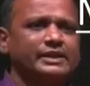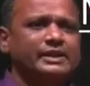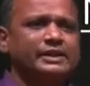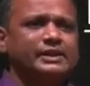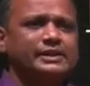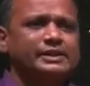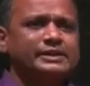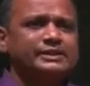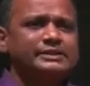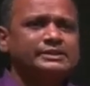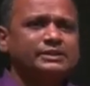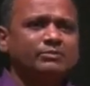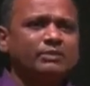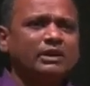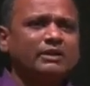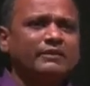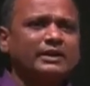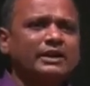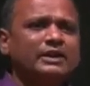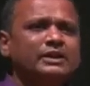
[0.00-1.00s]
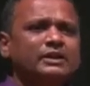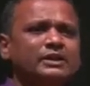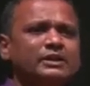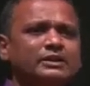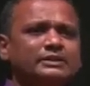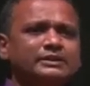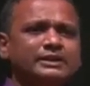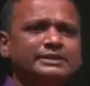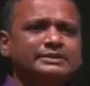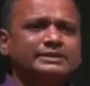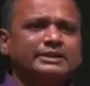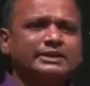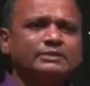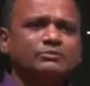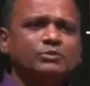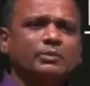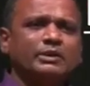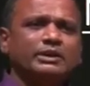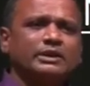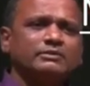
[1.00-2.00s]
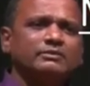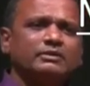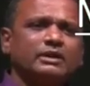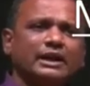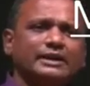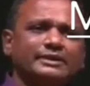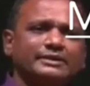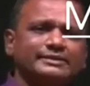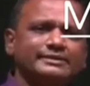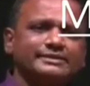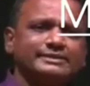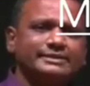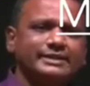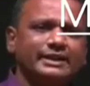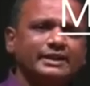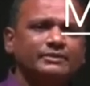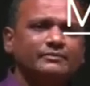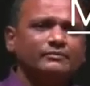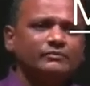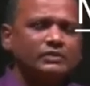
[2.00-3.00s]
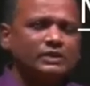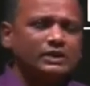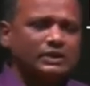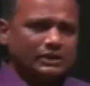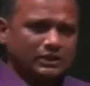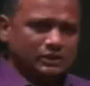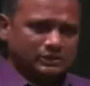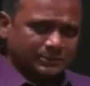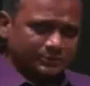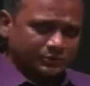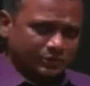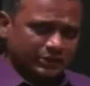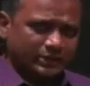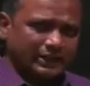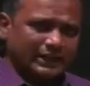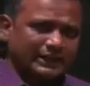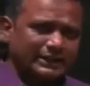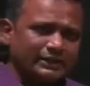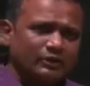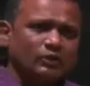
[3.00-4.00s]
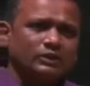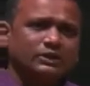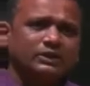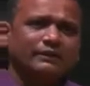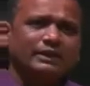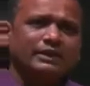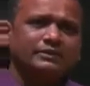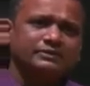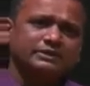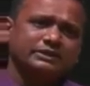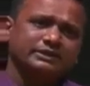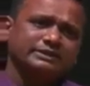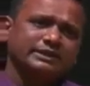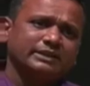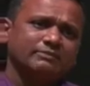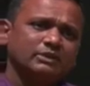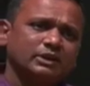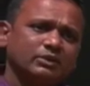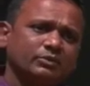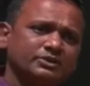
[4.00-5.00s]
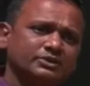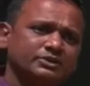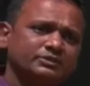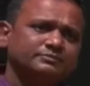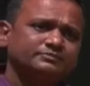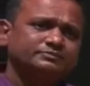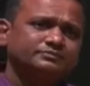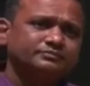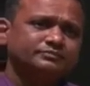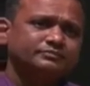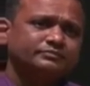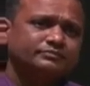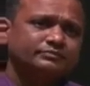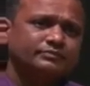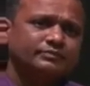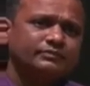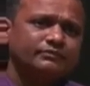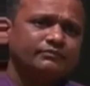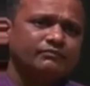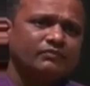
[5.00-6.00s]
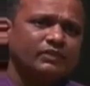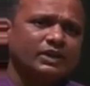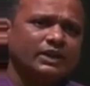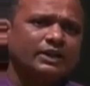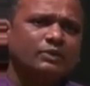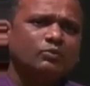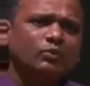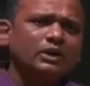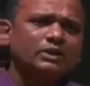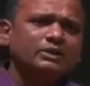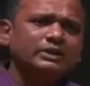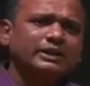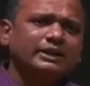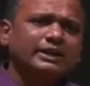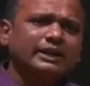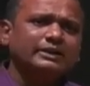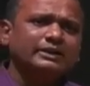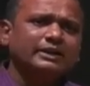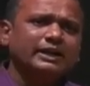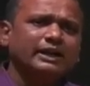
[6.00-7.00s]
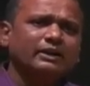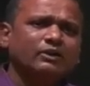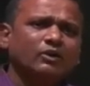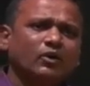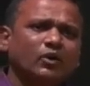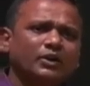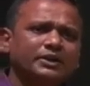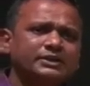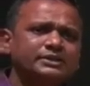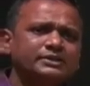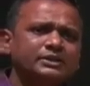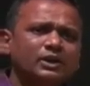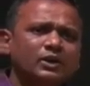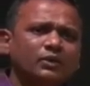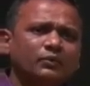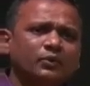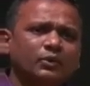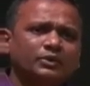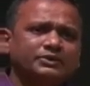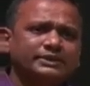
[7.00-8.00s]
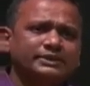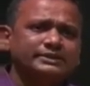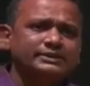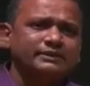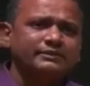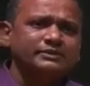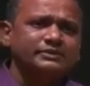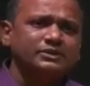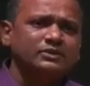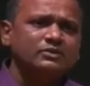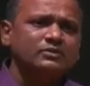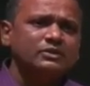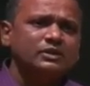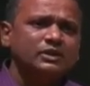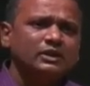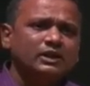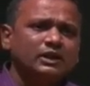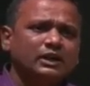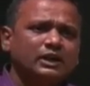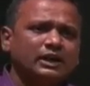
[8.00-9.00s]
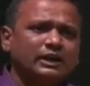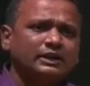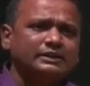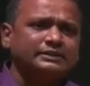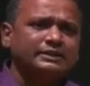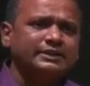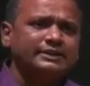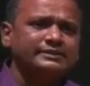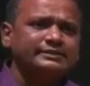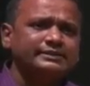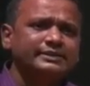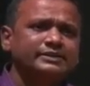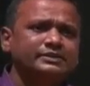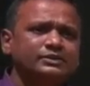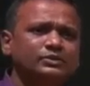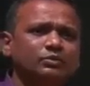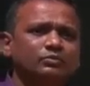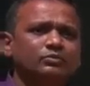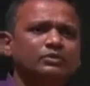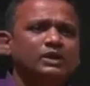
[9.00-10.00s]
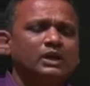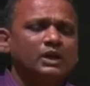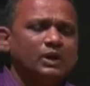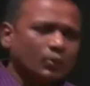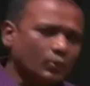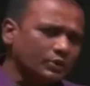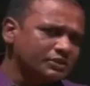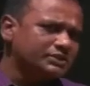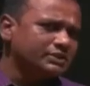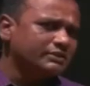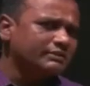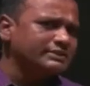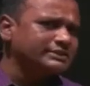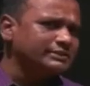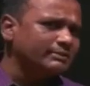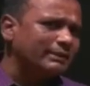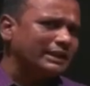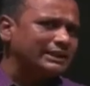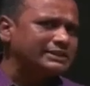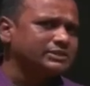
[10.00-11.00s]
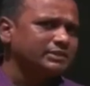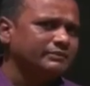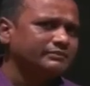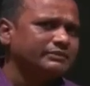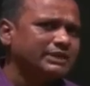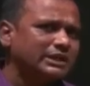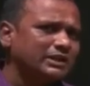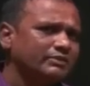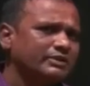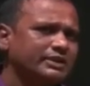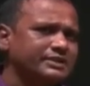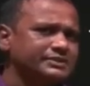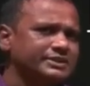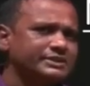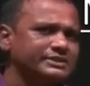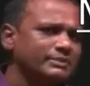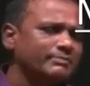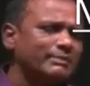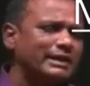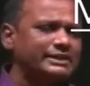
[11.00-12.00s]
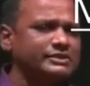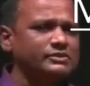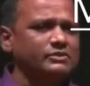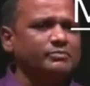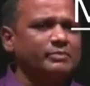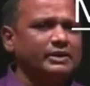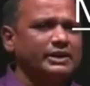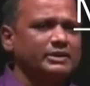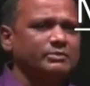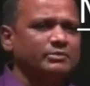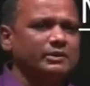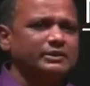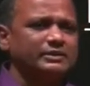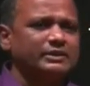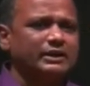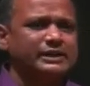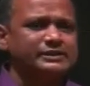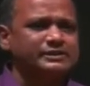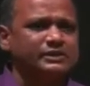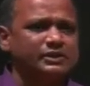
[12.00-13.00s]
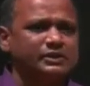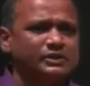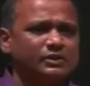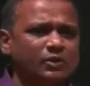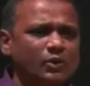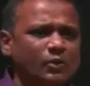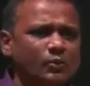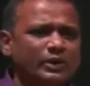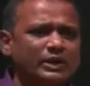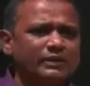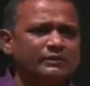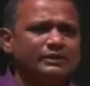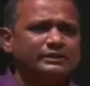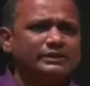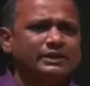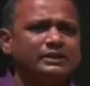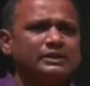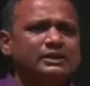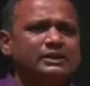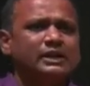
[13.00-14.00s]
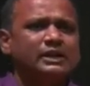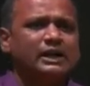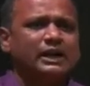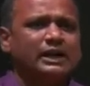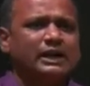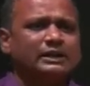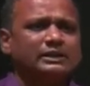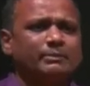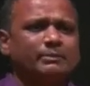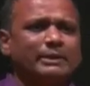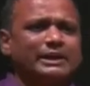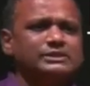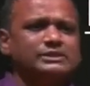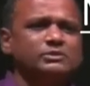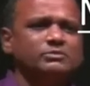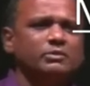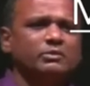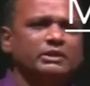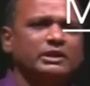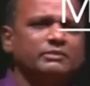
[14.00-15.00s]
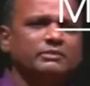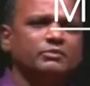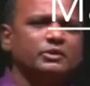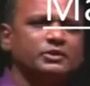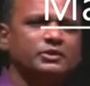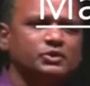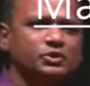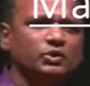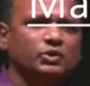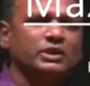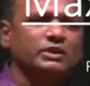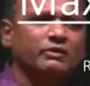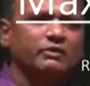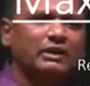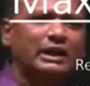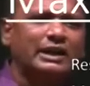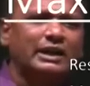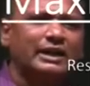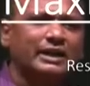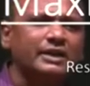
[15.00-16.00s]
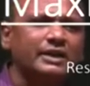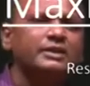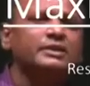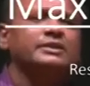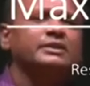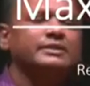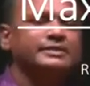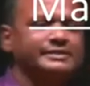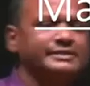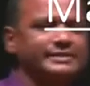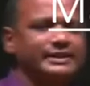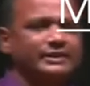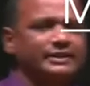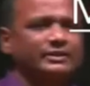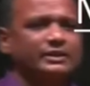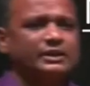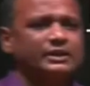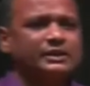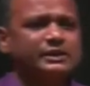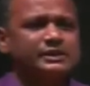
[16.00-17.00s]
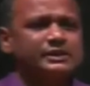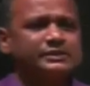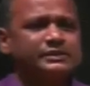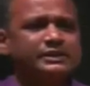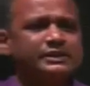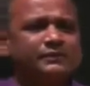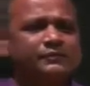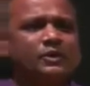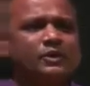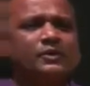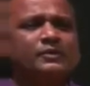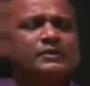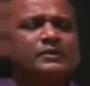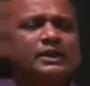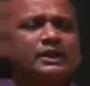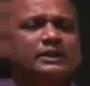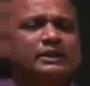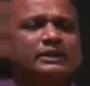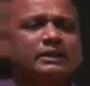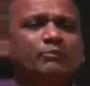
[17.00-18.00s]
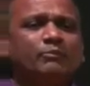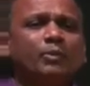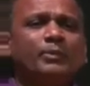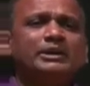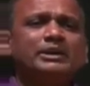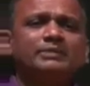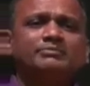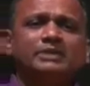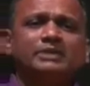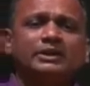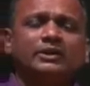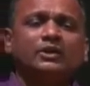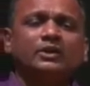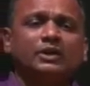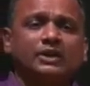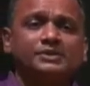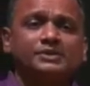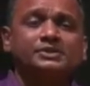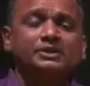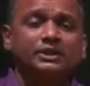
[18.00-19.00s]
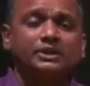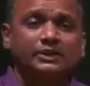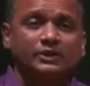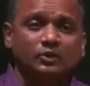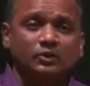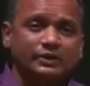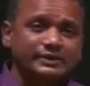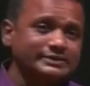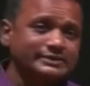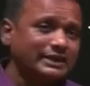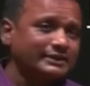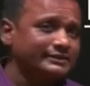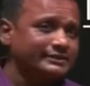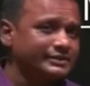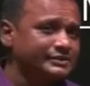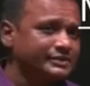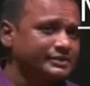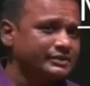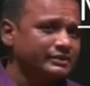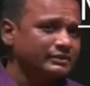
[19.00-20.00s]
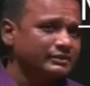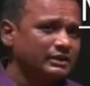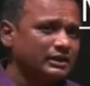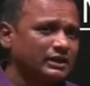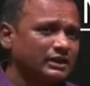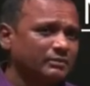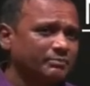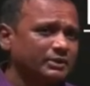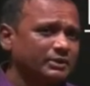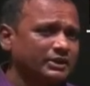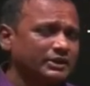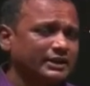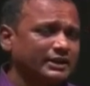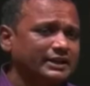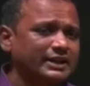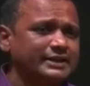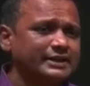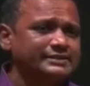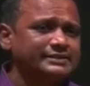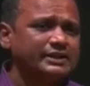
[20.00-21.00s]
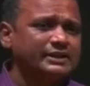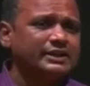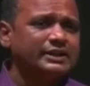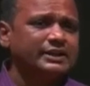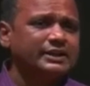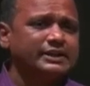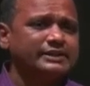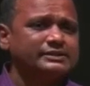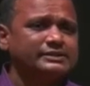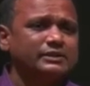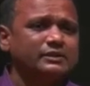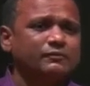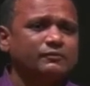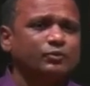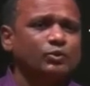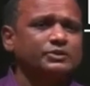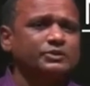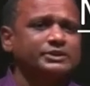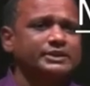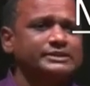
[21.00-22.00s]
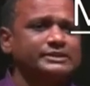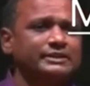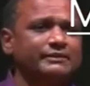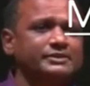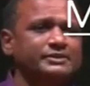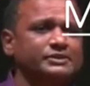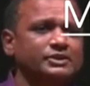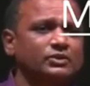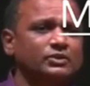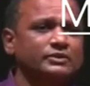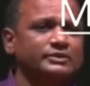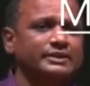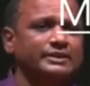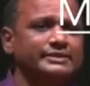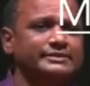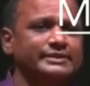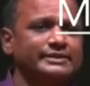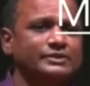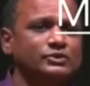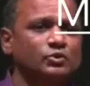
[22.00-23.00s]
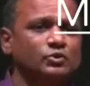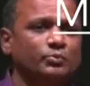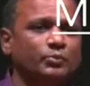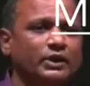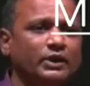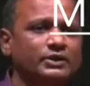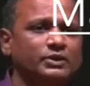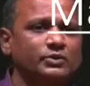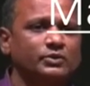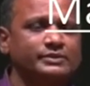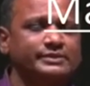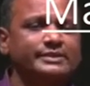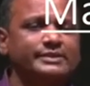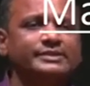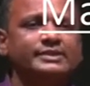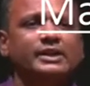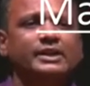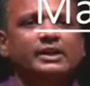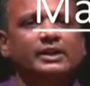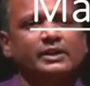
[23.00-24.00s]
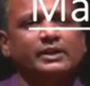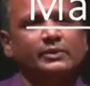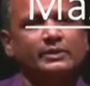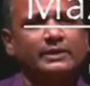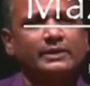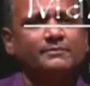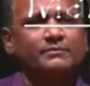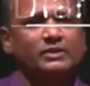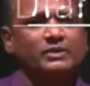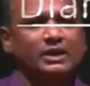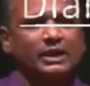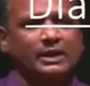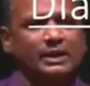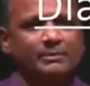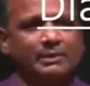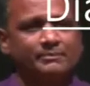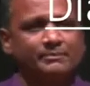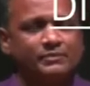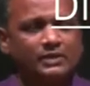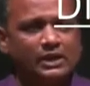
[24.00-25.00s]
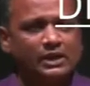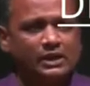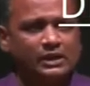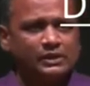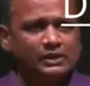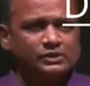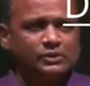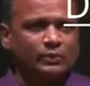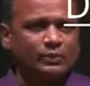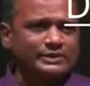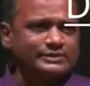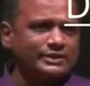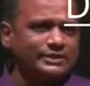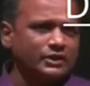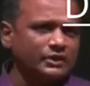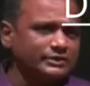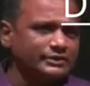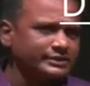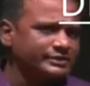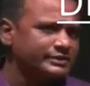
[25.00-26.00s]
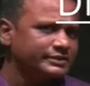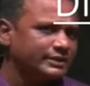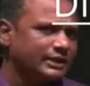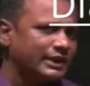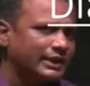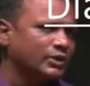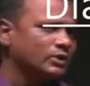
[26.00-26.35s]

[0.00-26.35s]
In a similar way, the resulting momentum at C. Now substituting again all the values with the same equation. Right, what all I got is 4370362. Whichever is the maximum, that will consider the maximum bending moment. As you can know very well that the maximum bending moment surely will occur at C. So therefore, the momentum that I am going to consider in order to design this particular case is 4370362.26 Newton mm. So once I know this, I know the